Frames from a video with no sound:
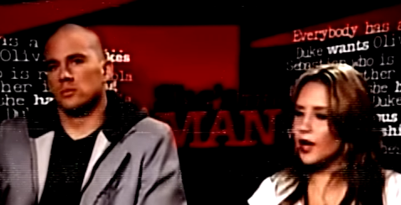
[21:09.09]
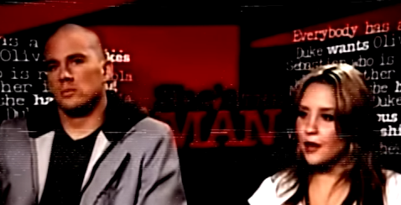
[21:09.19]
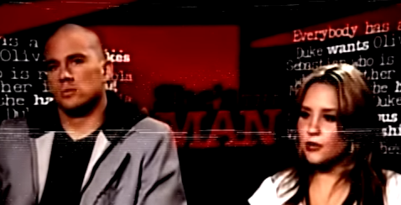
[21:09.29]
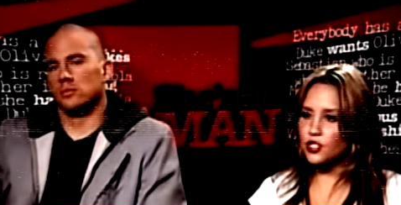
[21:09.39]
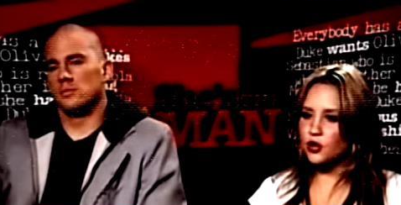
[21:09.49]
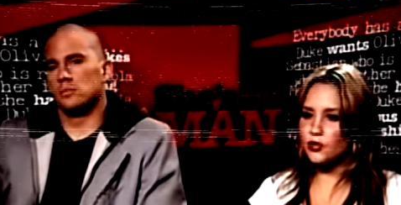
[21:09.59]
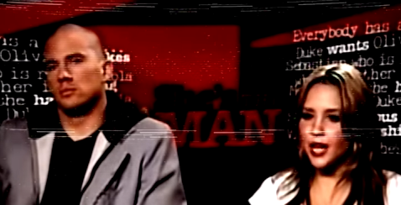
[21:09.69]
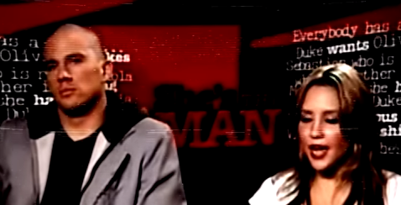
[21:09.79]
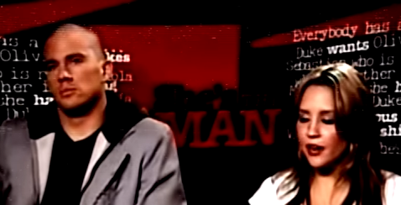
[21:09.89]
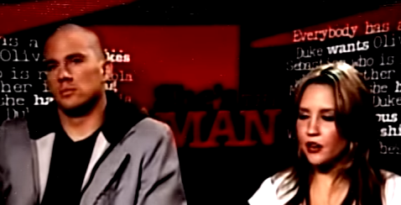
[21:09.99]
Speaker 1: I was so
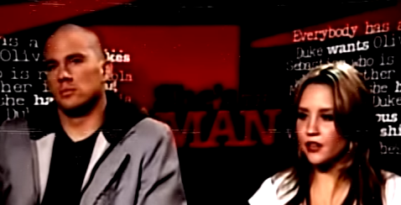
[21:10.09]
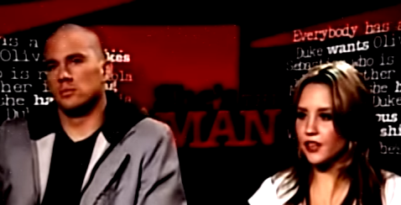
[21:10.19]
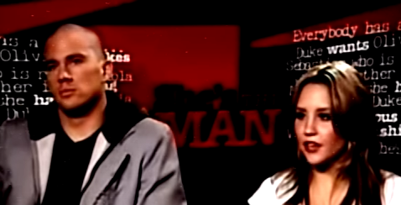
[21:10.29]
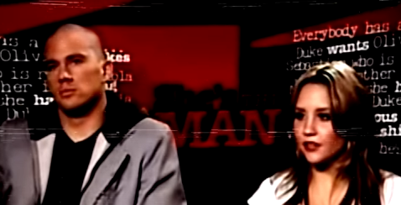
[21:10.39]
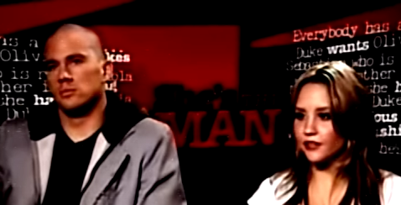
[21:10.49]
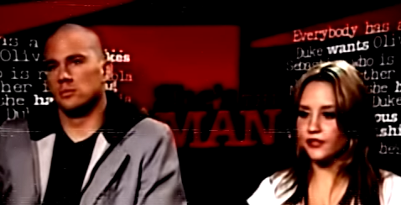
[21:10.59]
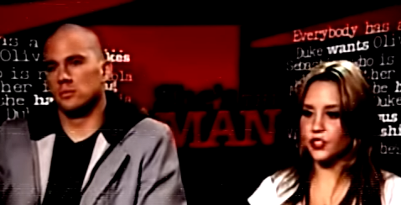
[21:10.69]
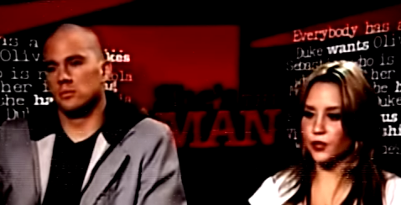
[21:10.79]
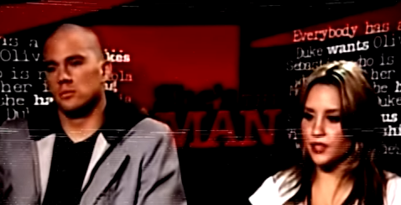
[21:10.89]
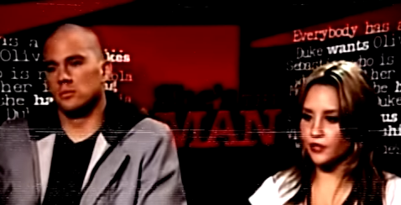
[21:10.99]
tired, I think,
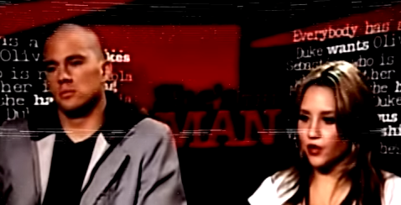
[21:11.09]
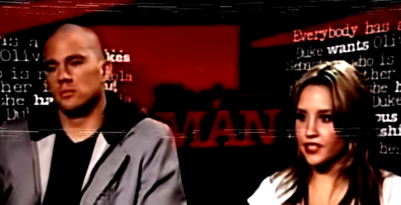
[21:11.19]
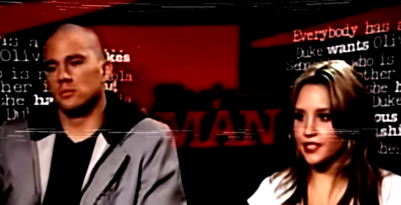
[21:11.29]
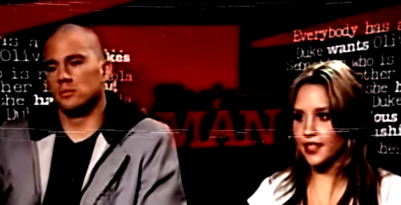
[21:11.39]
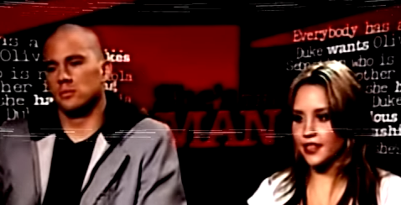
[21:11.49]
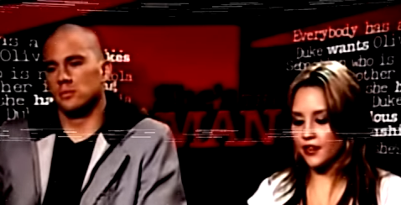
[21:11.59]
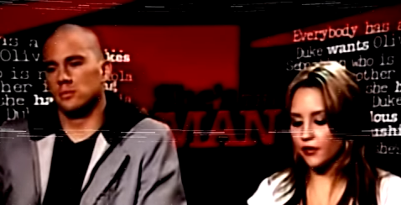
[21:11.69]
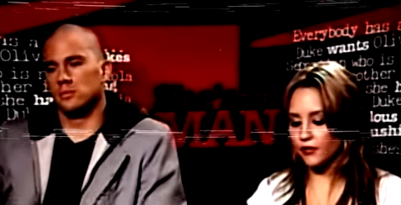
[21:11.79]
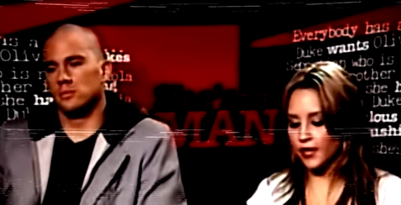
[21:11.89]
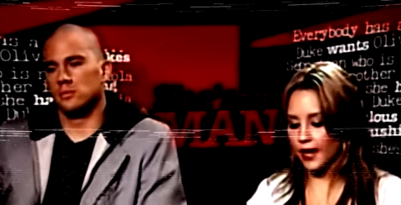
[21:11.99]
of doing the voice that, you
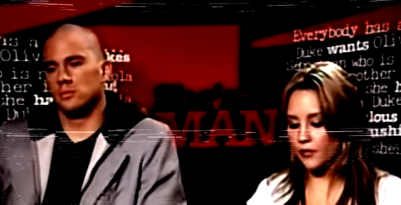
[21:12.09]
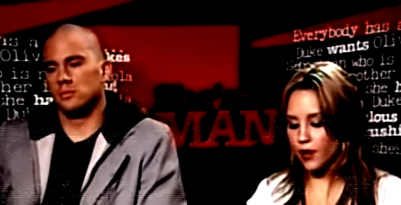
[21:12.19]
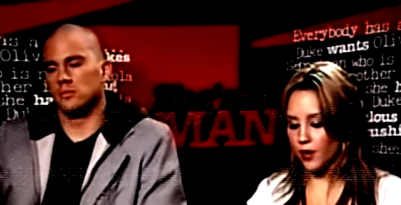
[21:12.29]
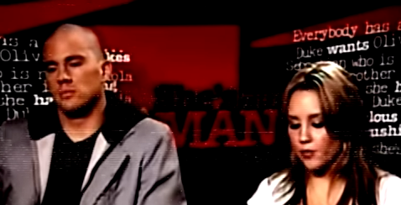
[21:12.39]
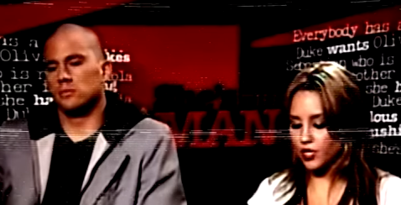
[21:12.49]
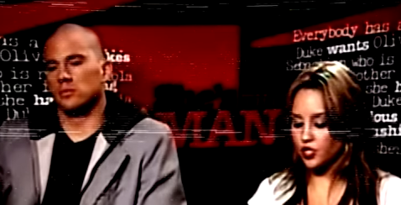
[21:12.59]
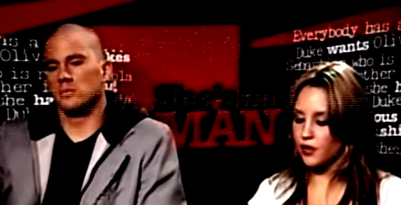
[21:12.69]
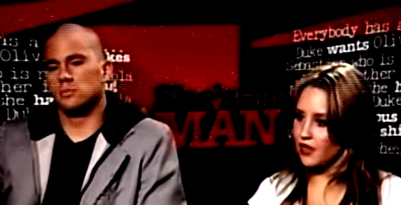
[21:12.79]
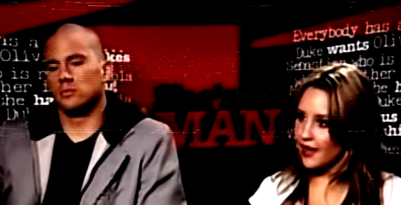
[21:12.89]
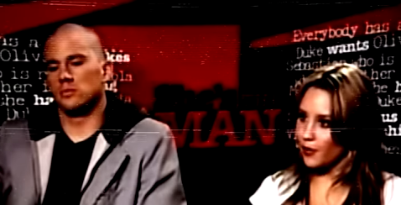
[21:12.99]
know, like I, I wouldn't
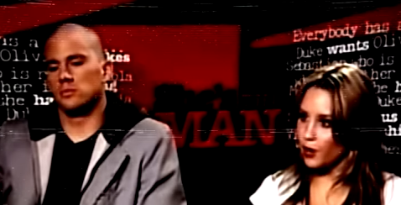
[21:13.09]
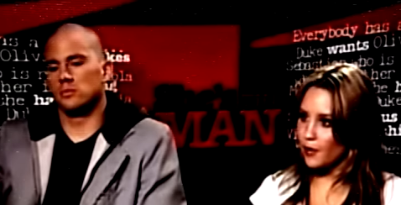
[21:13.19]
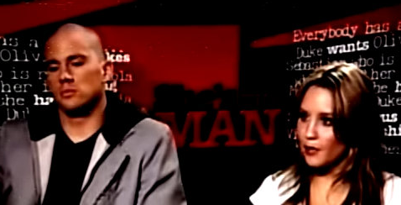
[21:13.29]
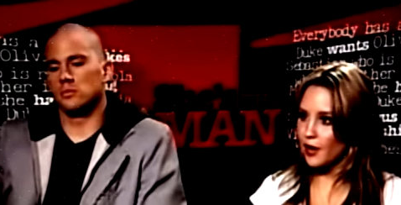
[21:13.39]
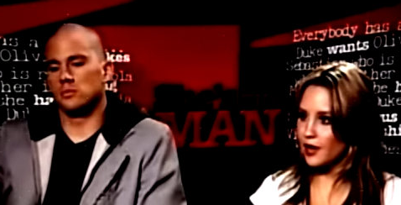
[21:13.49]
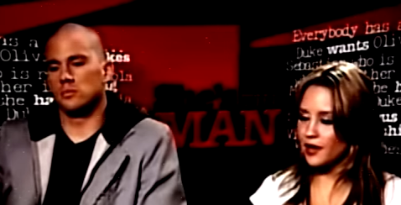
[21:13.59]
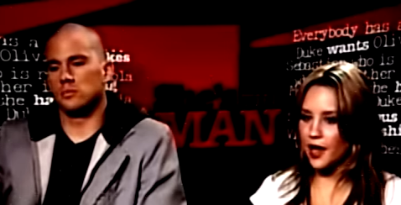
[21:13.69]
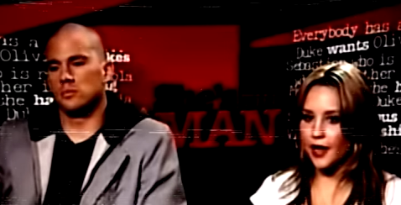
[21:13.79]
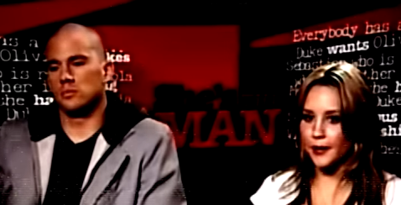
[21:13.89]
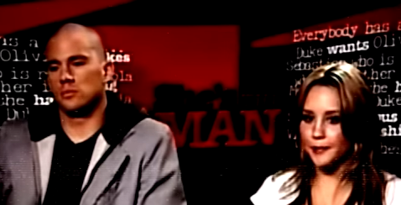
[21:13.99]
do it at that point. But
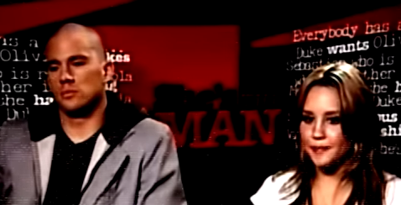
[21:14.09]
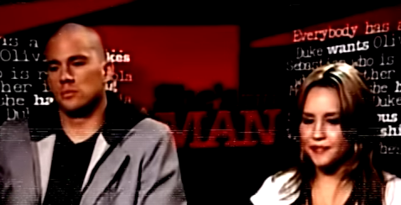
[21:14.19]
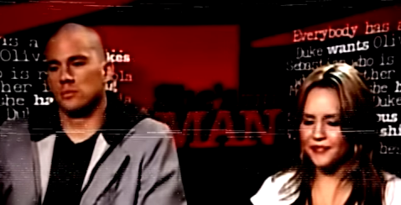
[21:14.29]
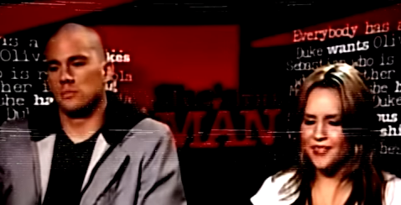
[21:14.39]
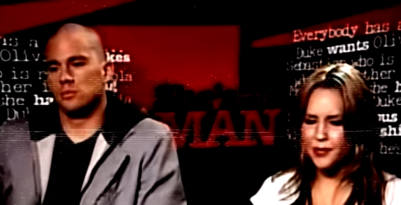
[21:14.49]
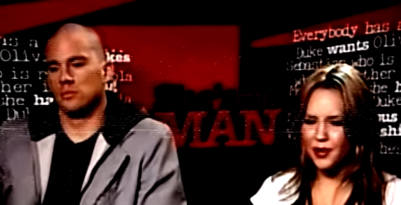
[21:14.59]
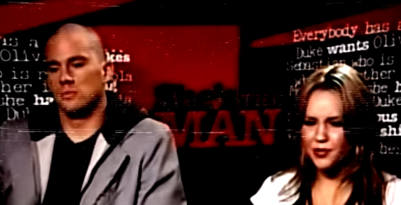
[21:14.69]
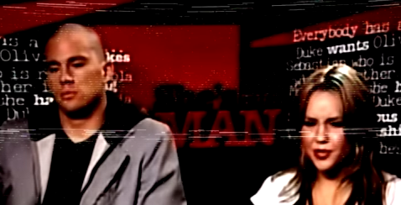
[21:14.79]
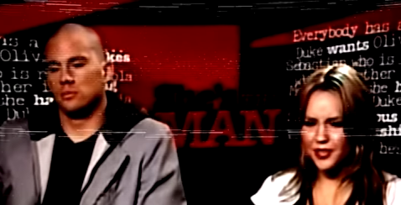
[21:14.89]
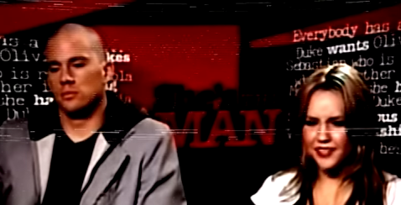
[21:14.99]
um,
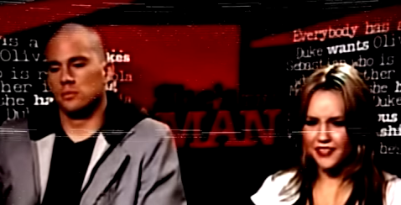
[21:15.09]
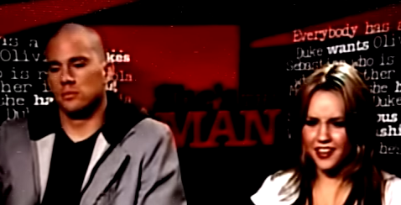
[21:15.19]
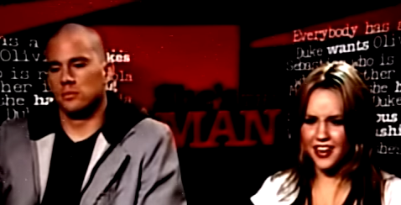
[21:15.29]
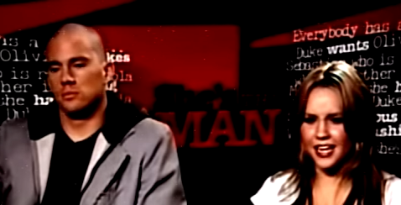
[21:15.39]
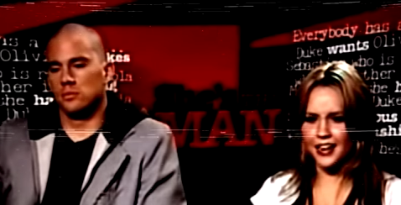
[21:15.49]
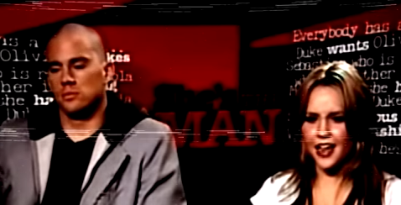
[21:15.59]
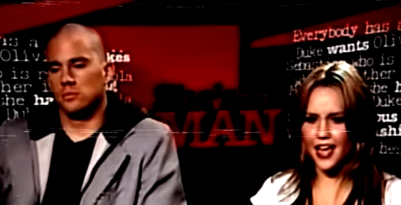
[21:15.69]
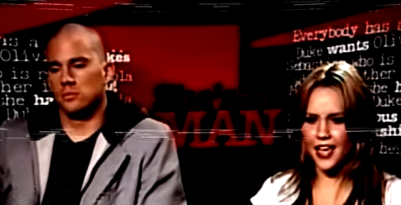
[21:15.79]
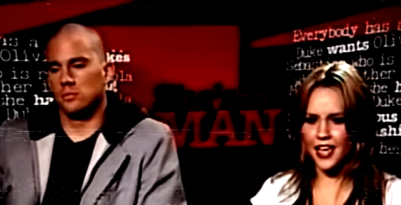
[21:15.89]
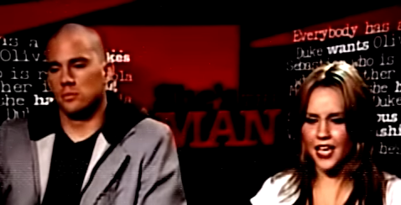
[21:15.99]
but it was really fun. And
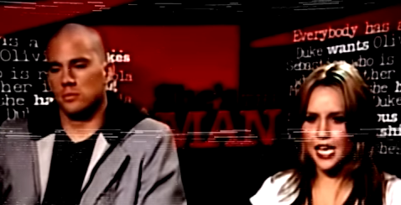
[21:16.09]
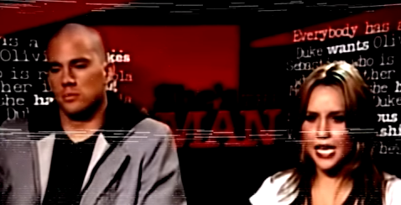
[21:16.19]
I,